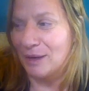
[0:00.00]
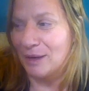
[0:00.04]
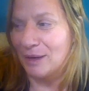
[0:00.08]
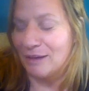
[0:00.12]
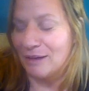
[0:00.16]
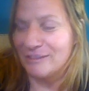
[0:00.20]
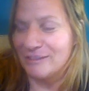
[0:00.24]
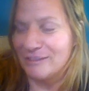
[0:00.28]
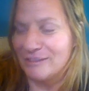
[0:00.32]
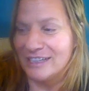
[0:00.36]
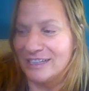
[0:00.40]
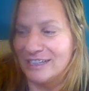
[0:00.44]
But
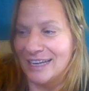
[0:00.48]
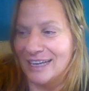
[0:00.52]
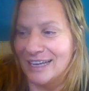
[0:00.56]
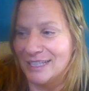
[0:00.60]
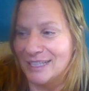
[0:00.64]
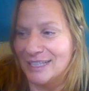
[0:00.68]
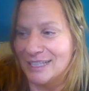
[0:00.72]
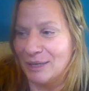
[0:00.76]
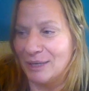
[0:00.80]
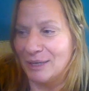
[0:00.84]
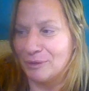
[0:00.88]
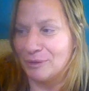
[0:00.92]
often
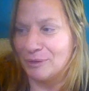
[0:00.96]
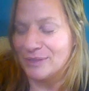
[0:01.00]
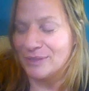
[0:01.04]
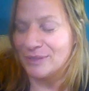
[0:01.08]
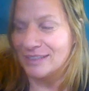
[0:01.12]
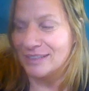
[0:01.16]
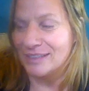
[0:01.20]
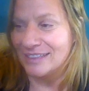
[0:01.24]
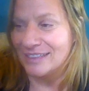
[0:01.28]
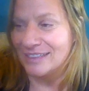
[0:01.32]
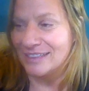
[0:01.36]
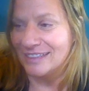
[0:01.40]
I
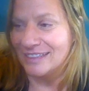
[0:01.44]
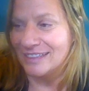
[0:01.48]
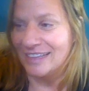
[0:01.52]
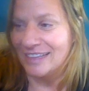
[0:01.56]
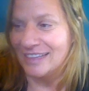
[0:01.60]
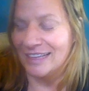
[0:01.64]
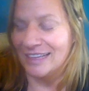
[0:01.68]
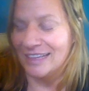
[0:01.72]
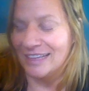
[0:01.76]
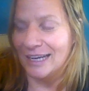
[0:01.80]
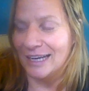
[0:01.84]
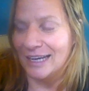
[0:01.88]
don't,
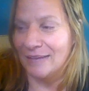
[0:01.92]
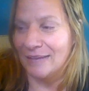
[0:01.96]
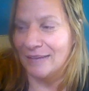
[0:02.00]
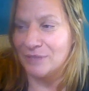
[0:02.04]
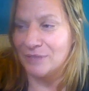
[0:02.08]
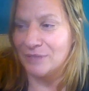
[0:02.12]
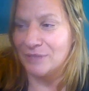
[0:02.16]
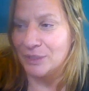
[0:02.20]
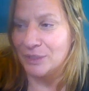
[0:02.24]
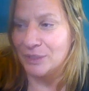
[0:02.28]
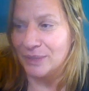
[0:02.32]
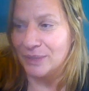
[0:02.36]
and then I
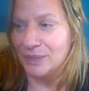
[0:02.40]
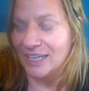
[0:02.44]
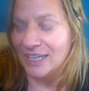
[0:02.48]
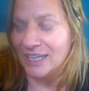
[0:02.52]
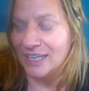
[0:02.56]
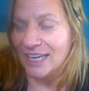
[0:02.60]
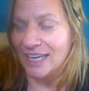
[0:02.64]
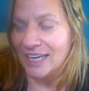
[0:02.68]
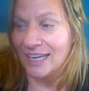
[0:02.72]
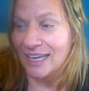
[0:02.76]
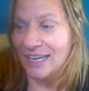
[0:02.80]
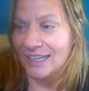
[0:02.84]
have to do
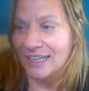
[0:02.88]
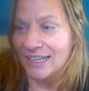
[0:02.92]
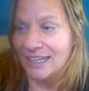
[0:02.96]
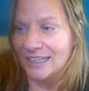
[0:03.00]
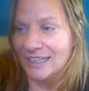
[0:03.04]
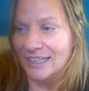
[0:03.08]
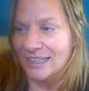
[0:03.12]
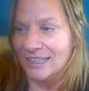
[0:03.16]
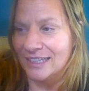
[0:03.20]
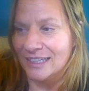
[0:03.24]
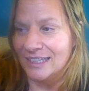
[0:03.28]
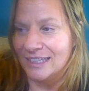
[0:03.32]
it
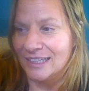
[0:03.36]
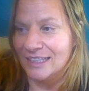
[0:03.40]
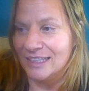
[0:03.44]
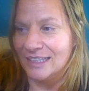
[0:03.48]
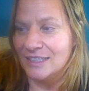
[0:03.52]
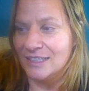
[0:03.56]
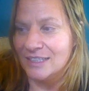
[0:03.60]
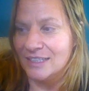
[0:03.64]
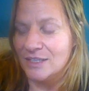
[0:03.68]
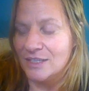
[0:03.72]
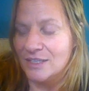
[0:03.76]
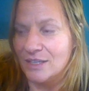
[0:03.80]
again.
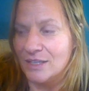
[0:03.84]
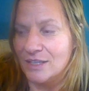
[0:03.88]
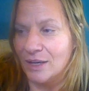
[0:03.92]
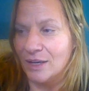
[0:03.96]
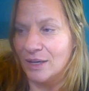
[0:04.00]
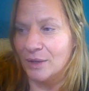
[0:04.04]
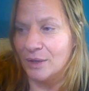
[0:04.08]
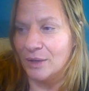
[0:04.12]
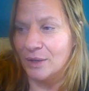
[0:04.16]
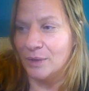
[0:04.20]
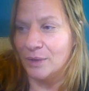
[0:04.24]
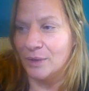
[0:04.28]

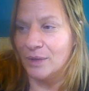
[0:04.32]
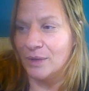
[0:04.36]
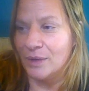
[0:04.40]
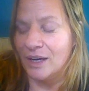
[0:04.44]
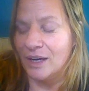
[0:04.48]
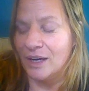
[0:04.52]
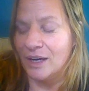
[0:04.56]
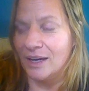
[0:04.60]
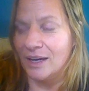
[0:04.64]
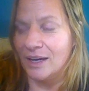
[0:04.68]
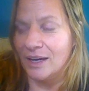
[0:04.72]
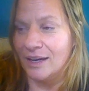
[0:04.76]
So
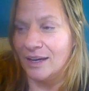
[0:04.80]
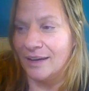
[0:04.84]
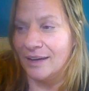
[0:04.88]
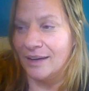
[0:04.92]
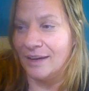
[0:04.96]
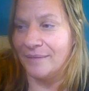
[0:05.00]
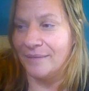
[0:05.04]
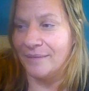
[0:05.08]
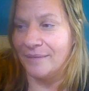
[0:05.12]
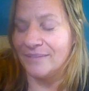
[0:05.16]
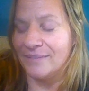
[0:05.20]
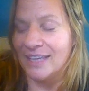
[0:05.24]

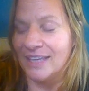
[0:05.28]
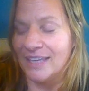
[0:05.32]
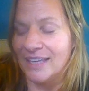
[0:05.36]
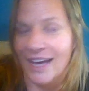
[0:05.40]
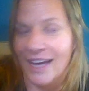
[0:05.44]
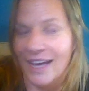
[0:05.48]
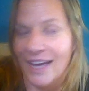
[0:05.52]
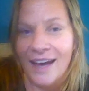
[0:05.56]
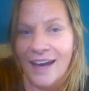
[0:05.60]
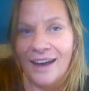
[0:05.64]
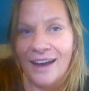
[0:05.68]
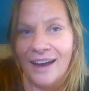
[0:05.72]

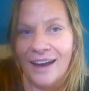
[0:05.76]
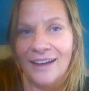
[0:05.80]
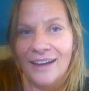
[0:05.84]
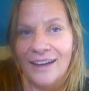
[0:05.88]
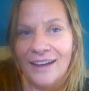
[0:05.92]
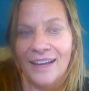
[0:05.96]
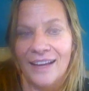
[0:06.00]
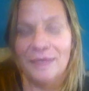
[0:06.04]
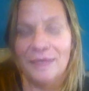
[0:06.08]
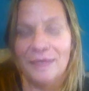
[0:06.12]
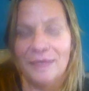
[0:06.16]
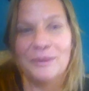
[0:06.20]
uh,
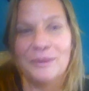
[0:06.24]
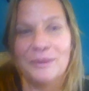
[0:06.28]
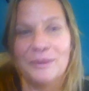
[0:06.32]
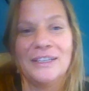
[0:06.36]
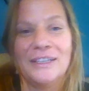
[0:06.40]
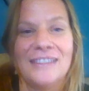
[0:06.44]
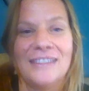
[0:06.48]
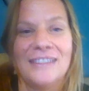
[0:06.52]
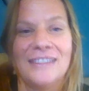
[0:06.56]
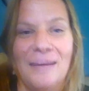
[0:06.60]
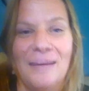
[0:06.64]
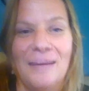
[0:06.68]
yeah, I think
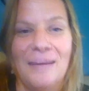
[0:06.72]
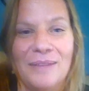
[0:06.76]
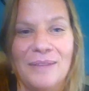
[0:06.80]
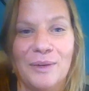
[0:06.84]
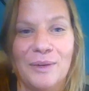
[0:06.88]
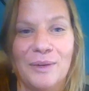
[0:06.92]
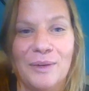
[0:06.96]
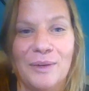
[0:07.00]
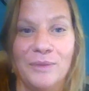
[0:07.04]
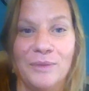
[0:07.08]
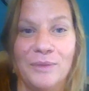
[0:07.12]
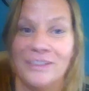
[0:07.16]
we're gonna
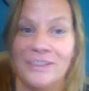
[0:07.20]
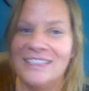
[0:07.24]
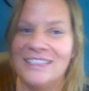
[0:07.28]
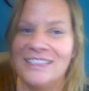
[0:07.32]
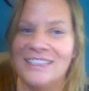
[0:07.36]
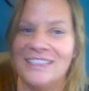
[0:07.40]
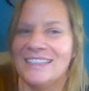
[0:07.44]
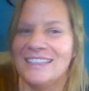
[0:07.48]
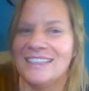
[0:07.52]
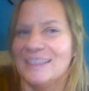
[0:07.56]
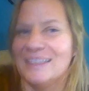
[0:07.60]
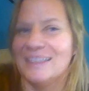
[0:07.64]
stop there. Ooh,
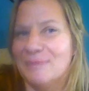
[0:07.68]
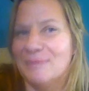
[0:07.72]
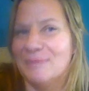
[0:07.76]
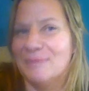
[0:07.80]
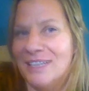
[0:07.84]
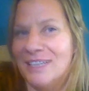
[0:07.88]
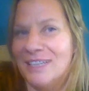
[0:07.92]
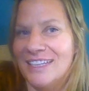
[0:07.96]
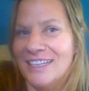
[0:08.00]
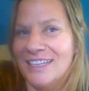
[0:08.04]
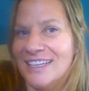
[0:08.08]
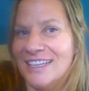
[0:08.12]
fifty-six
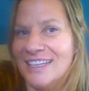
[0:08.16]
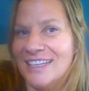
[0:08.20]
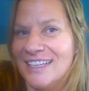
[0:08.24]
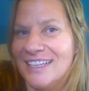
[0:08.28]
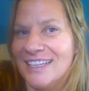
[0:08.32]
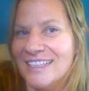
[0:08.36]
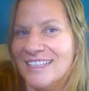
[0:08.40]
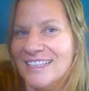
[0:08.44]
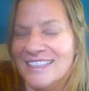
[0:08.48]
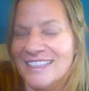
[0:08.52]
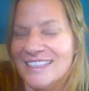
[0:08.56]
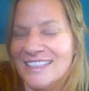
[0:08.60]

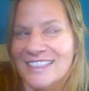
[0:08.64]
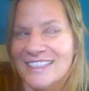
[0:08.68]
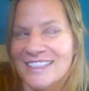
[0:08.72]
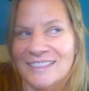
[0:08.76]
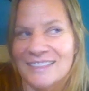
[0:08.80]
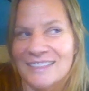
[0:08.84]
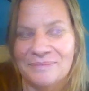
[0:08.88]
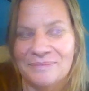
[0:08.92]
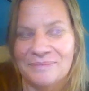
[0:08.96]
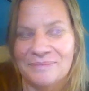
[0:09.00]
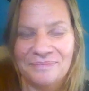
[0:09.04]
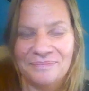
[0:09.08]

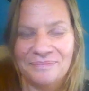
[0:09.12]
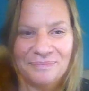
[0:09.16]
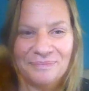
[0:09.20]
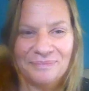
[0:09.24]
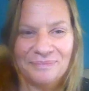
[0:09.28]
minutes.